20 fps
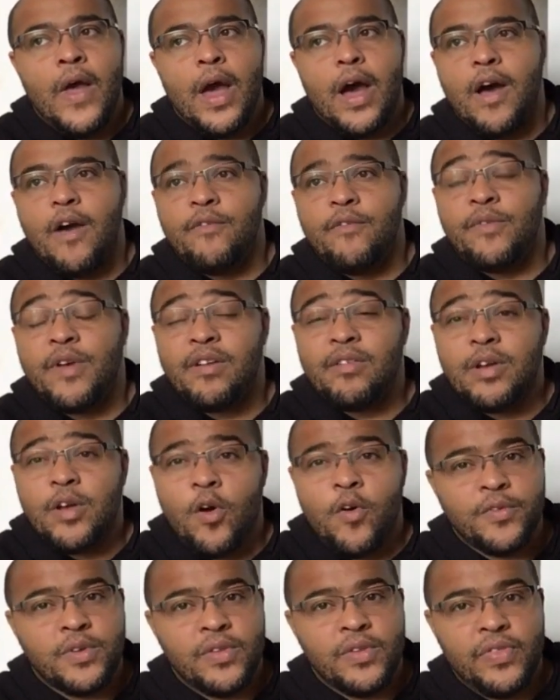Uh, very
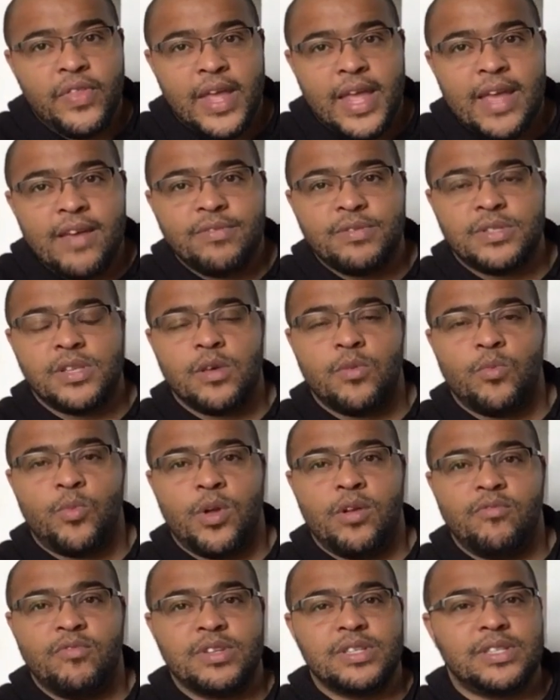often the gifts that
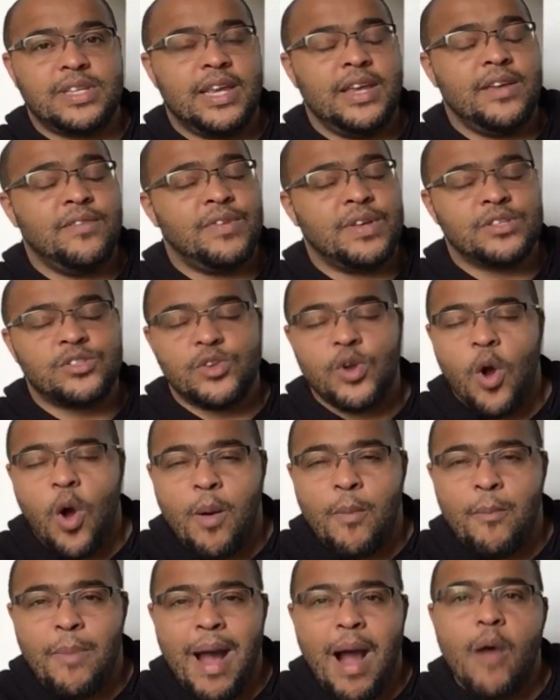we receive, it's not
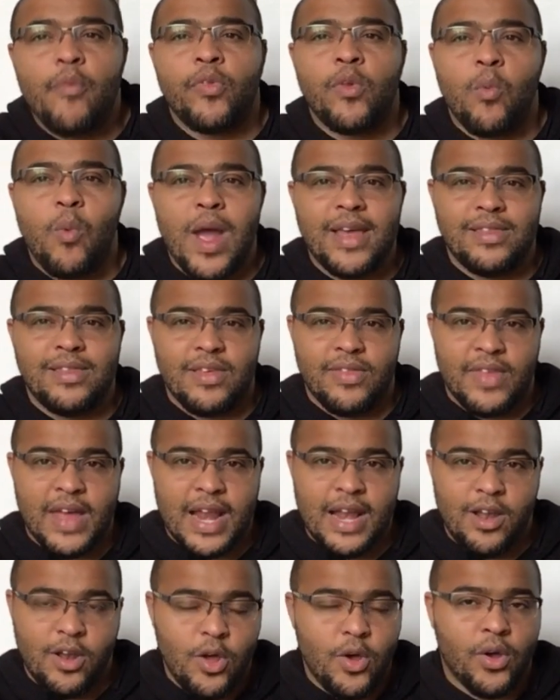about the way that they
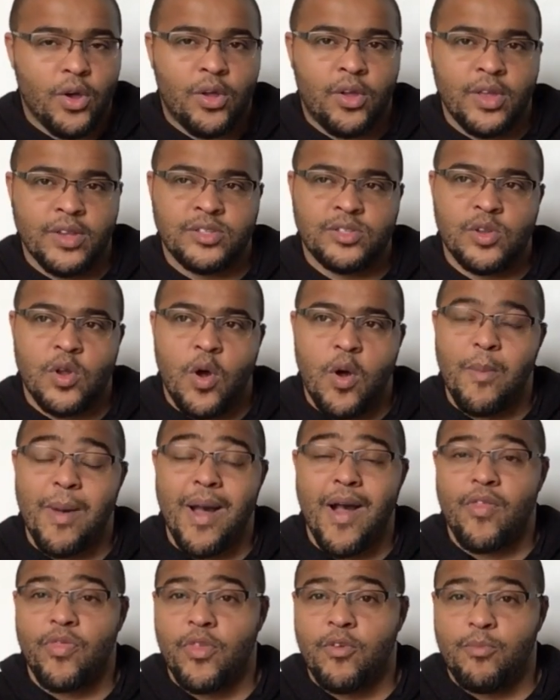look. It's not
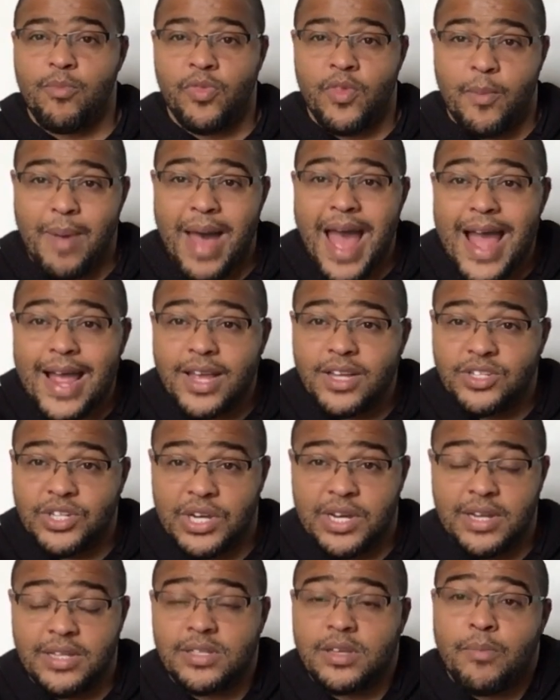about the, the
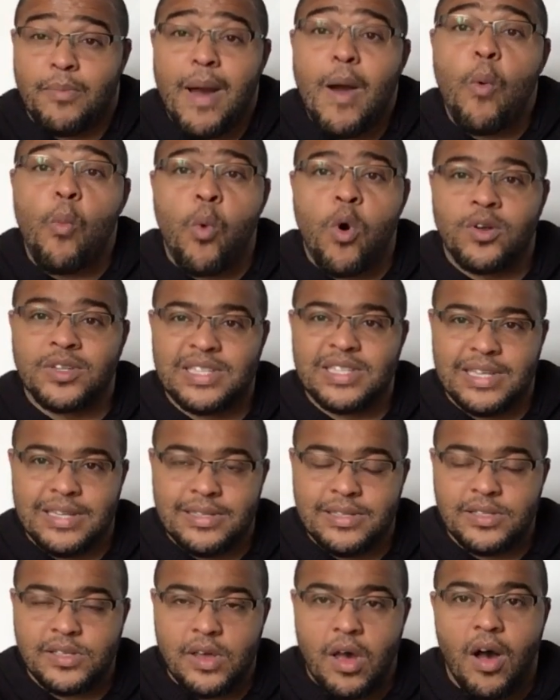packaging. It's about what's
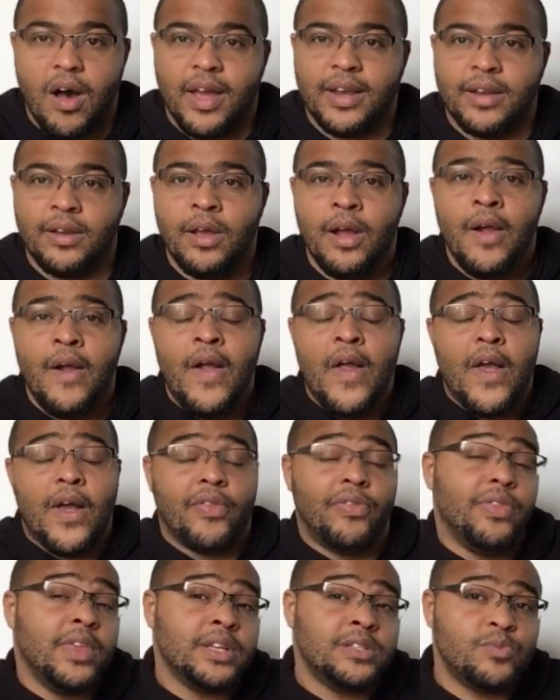inside.
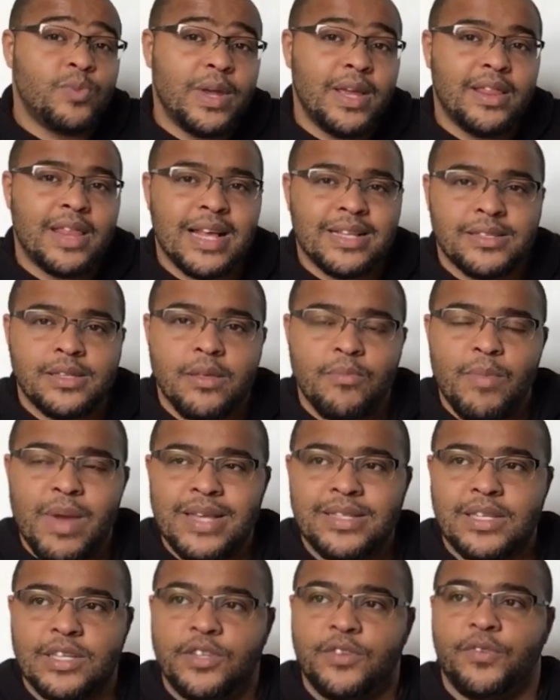And this week, that's the
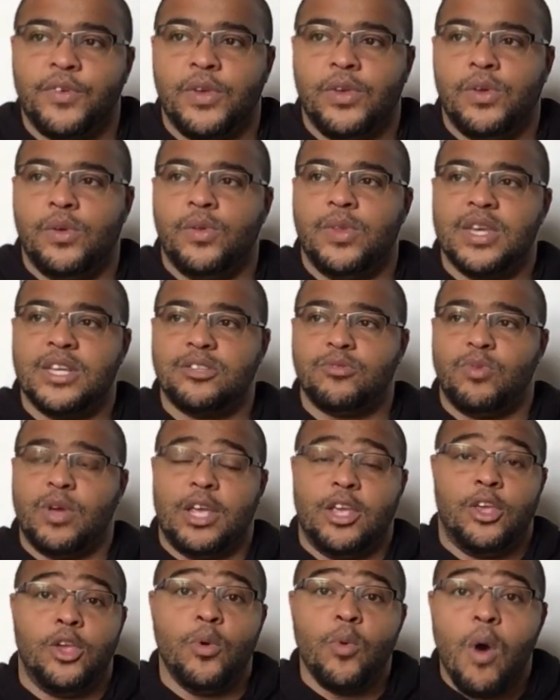message for you this
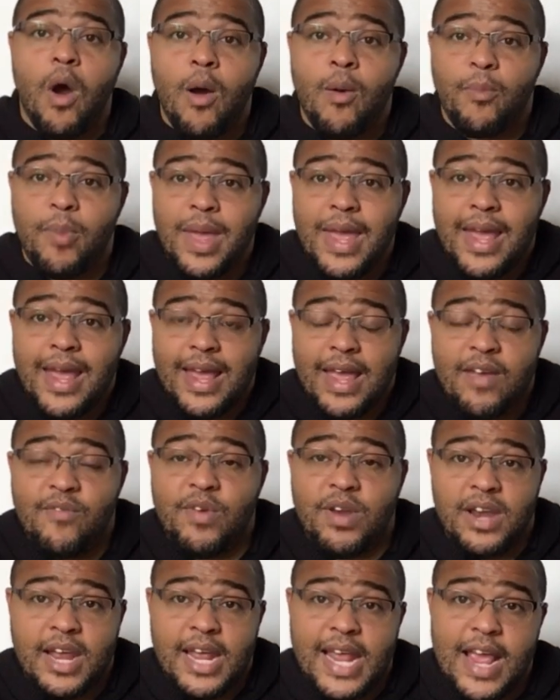week. You are being
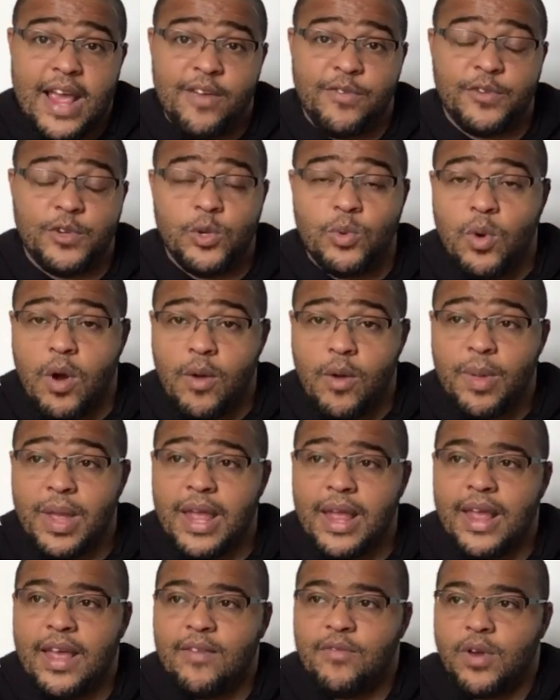given a gift. You are
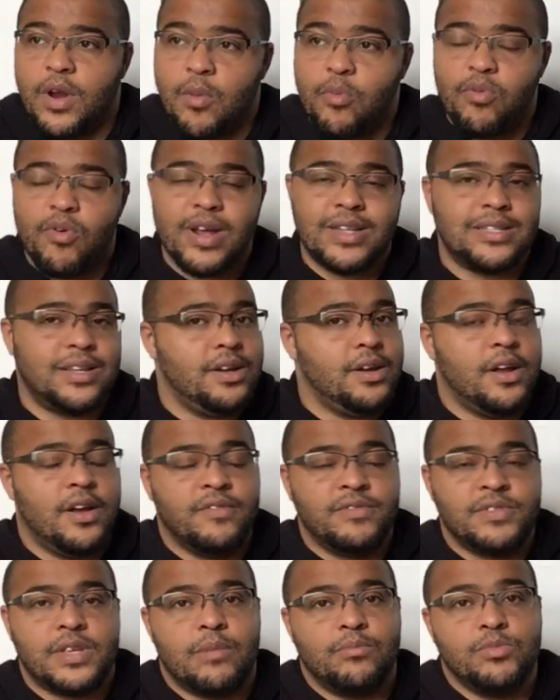being given a present
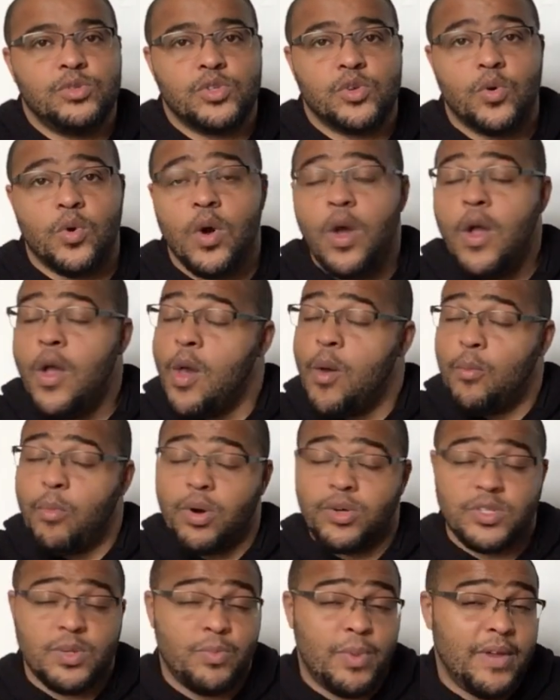of some sort,
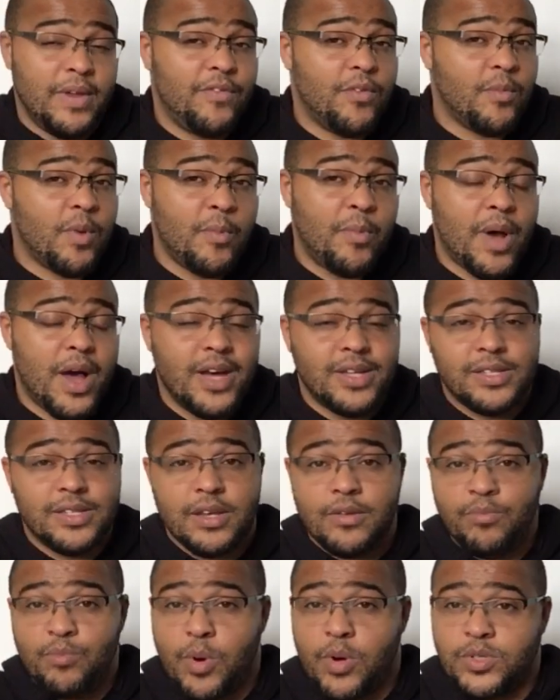possibly from a
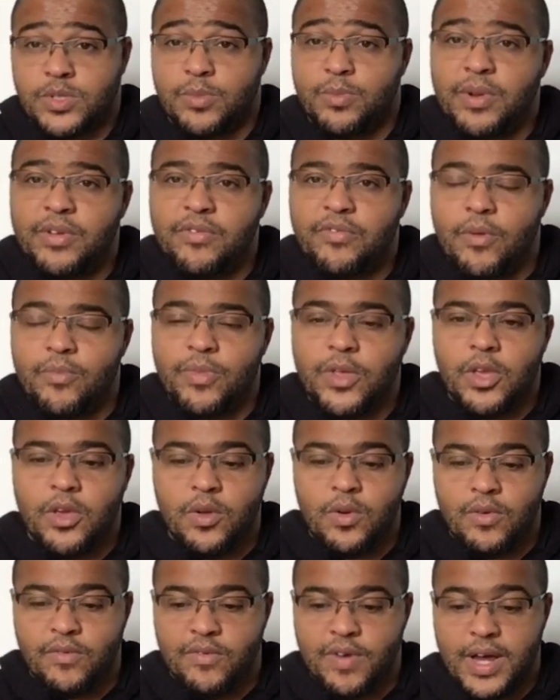person, possibly from the
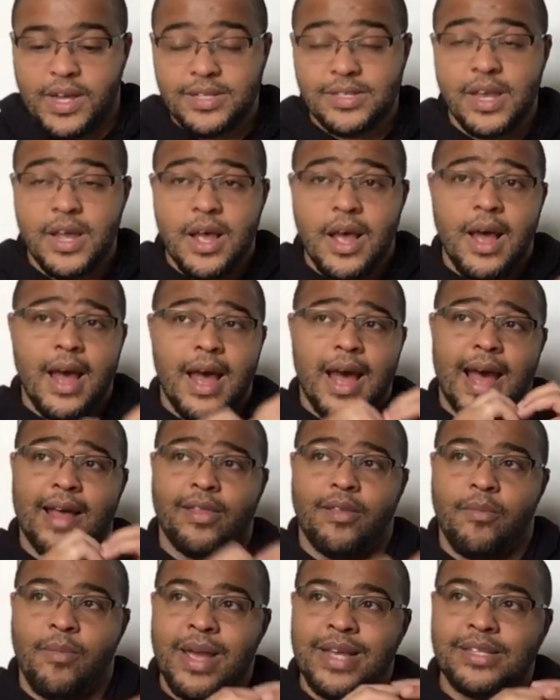universe.
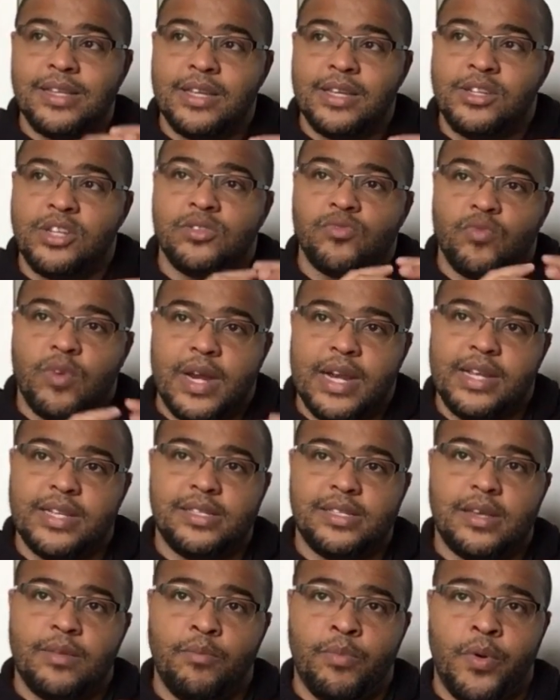And the message is really
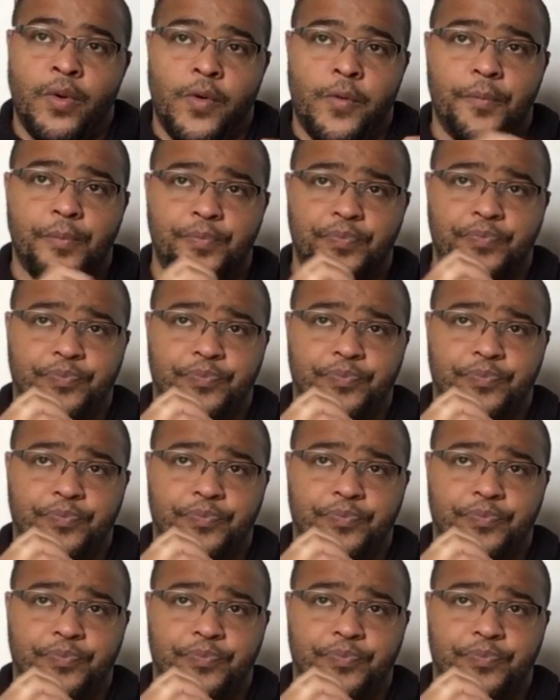simple.